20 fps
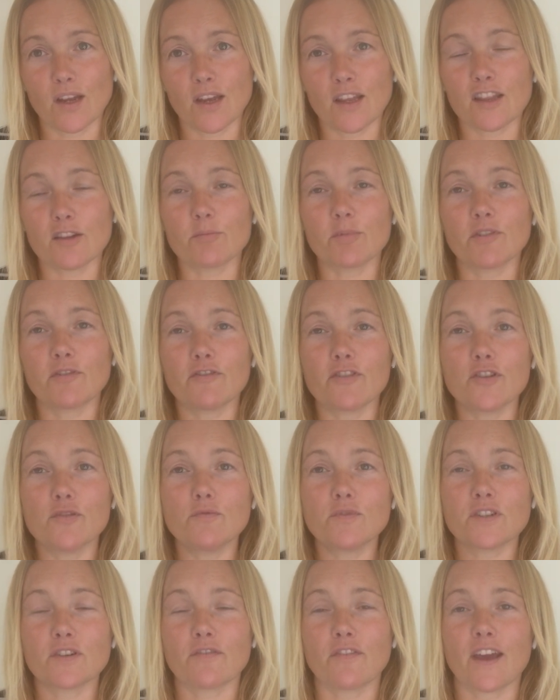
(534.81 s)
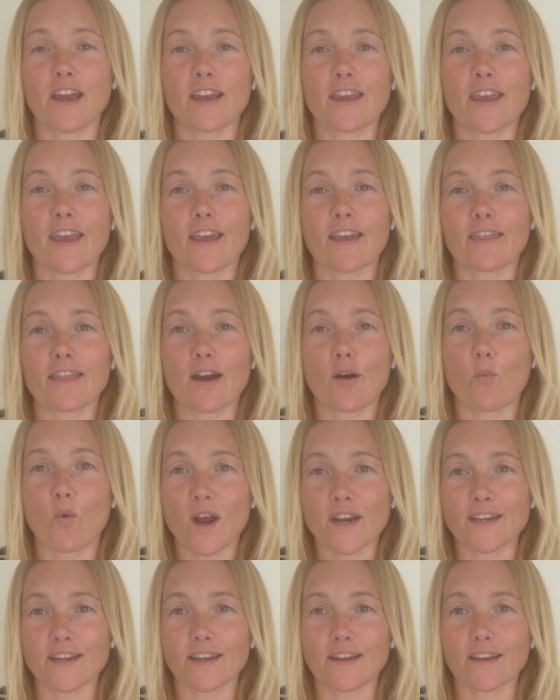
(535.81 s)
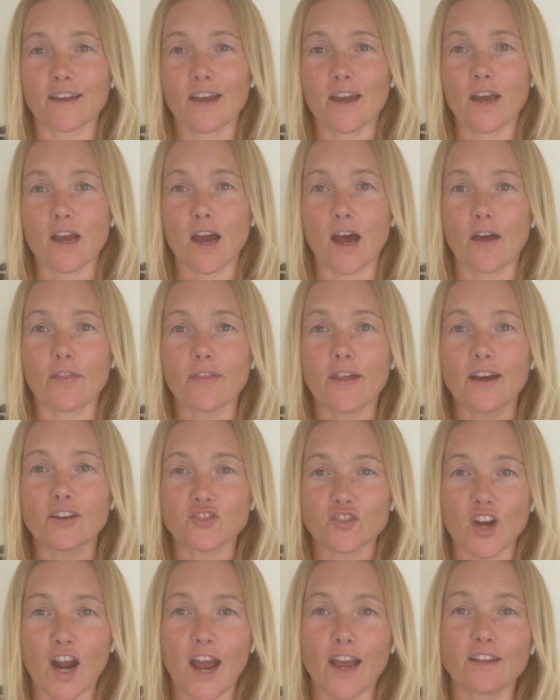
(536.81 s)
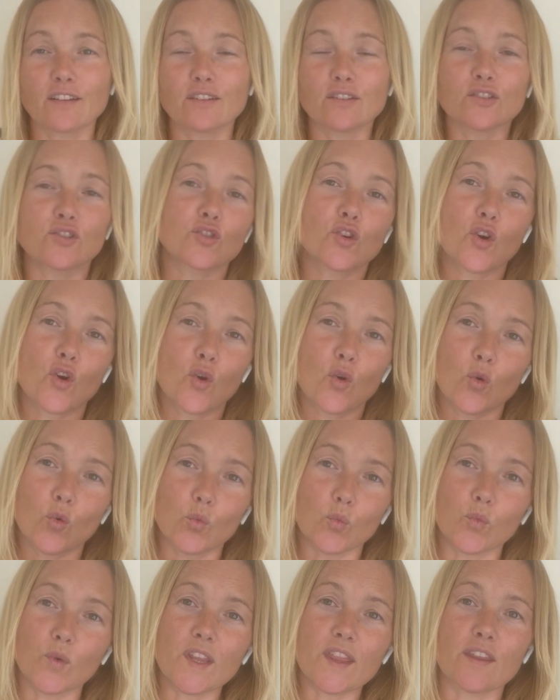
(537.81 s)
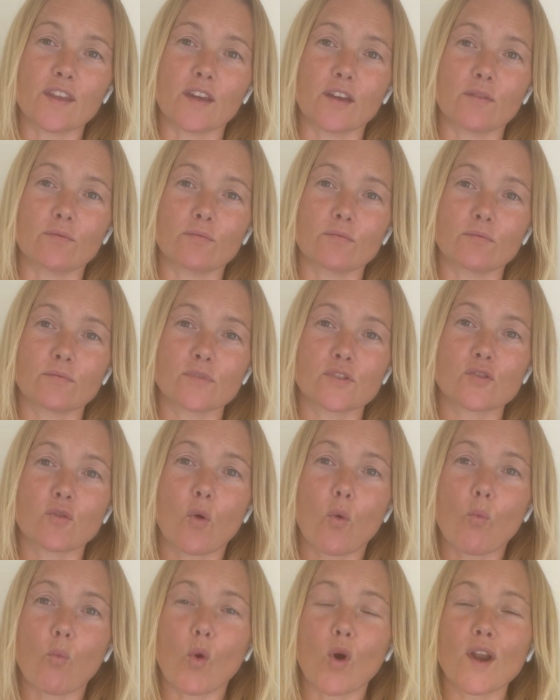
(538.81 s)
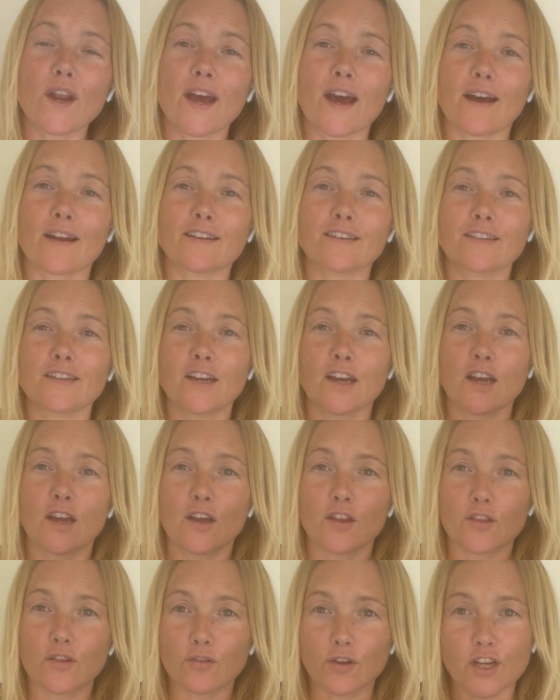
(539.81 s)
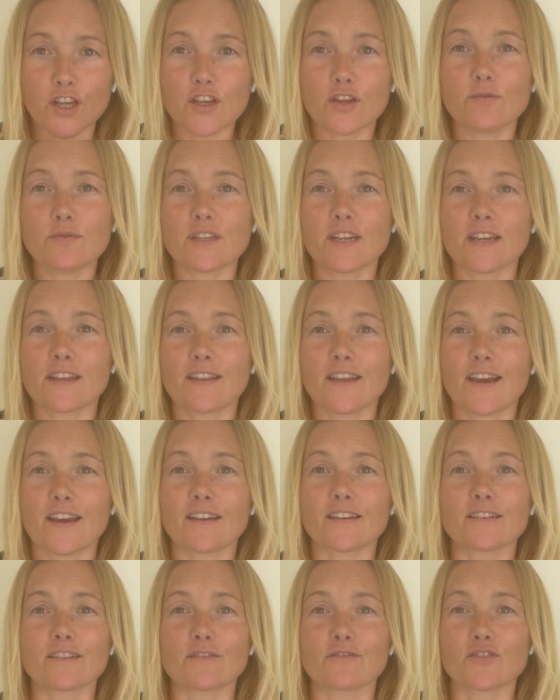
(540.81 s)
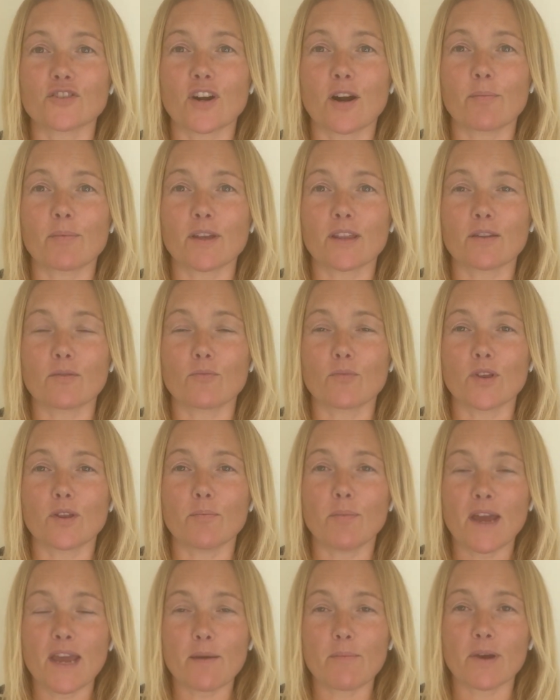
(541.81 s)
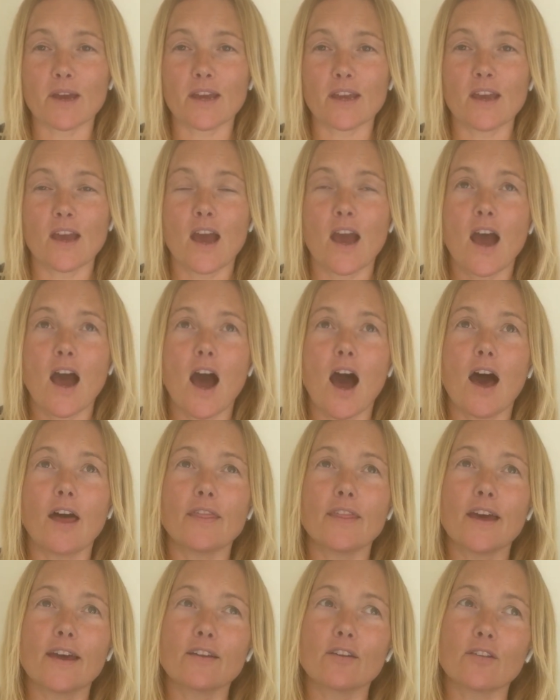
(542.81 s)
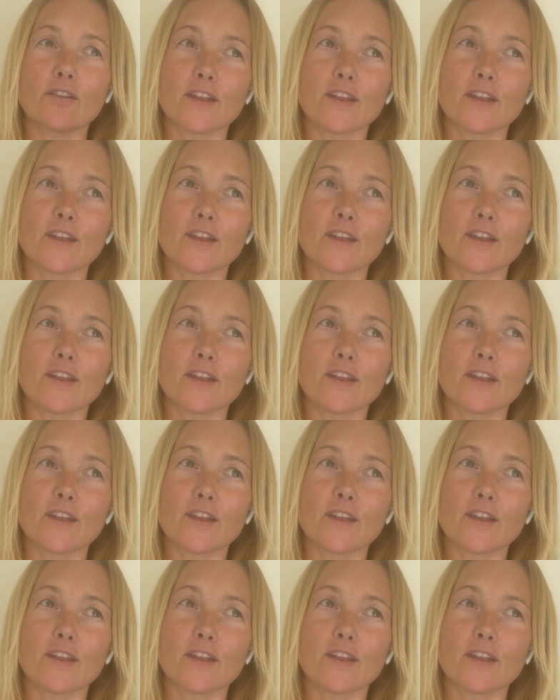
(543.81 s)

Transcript: They'll be future faking that wedding and that child with you. So on one hand, they're accusing the ex of trapping them with a baby, and then on